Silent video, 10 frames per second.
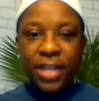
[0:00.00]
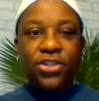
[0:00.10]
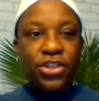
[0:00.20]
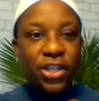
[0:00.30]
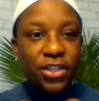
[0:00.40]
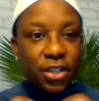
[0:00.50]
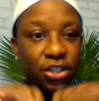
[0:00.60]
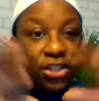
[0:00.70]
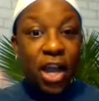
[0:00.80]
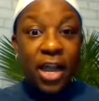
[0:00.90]
and
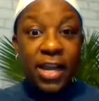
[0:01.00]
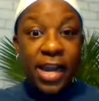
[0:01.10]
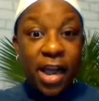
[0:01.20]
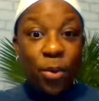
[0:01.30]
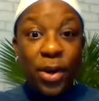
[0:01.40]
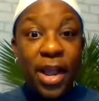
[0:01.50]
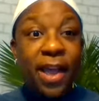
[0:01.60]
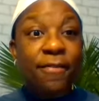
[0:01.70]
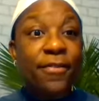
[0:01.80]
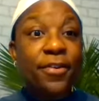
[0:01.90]
just shine out
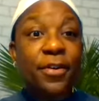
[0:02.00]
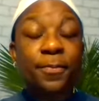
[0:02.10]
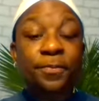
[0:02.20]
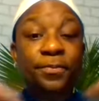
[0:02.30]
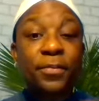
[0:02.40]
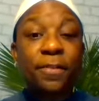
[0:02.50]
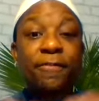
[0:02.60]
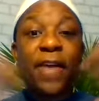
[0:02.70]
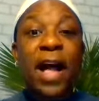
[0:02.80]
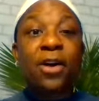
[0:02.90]
whatever
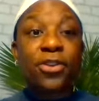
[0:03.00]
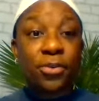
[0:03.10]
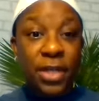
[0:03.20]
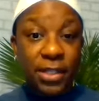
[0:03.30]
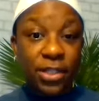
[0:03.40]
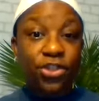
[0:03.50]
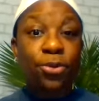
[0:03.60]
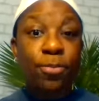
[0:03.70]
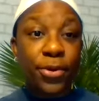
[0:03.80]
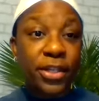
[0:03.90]
value it is
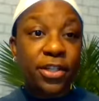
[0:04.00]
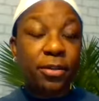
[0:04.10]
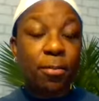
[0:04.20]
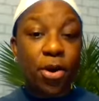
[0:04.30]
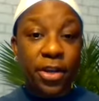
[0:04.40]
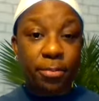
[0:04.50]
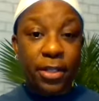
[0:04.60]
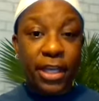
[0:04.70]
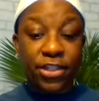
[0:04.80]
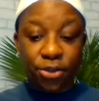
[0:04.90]
that you bring to the
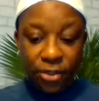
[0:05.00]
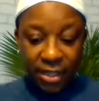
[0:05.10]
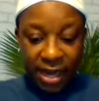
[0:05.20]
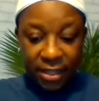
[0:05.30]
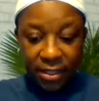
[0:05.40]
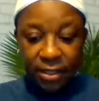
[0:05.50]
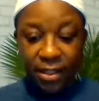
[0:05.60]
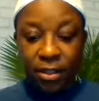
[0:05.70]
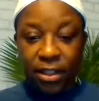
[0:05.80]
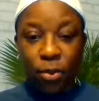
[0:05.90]
marketplace. You stand
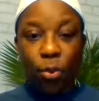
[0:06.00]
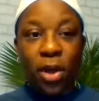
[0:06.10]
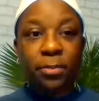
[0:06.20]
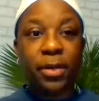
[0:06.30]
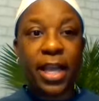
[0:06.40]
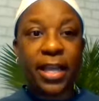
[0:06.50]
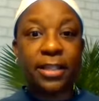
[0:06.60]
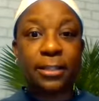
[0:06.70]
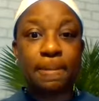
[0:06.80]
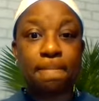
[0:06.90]
still in one
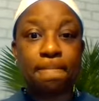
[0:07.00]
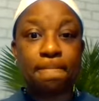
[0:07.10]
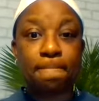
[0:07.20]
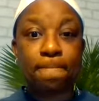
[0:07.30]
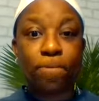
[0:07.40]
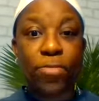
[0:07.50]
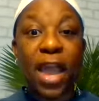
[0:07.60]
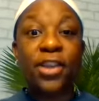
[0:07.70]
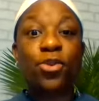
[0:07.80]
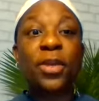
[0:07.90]
place
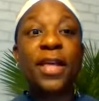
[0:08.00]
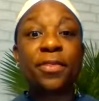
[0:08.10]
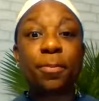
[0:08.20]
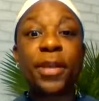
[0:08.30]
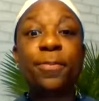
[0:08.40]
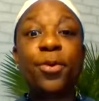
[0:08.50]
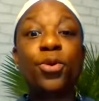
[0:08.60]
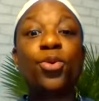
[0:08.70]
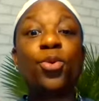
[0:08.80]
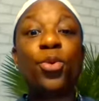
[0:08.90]
and you let the
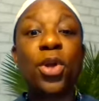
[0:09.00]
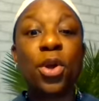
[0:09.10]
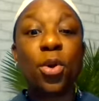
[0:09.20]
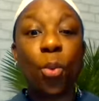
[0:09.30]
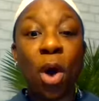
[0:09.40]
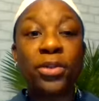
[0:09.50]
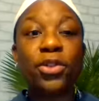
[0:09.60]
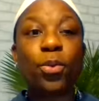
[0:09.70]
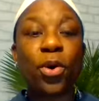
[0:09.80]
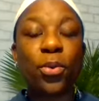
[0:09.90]
people who
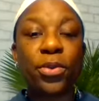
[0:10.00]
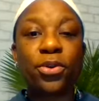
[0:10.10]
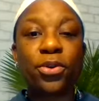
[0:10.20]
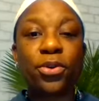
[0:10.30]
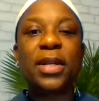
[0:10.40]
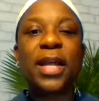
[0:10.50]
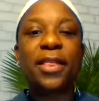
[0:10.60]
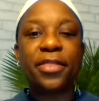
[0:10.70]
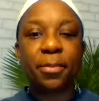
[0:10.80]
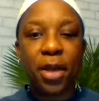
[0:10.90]
want to work with you, you
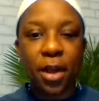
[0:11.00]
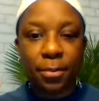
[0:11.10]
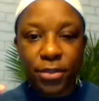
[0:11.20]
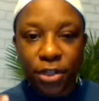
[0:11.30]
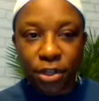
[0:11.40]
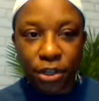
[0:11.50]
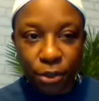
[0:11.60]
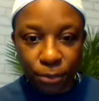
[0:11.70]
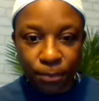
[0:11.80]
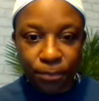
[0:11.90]
let them come to
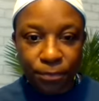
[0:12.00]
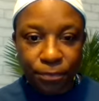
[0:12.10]
you.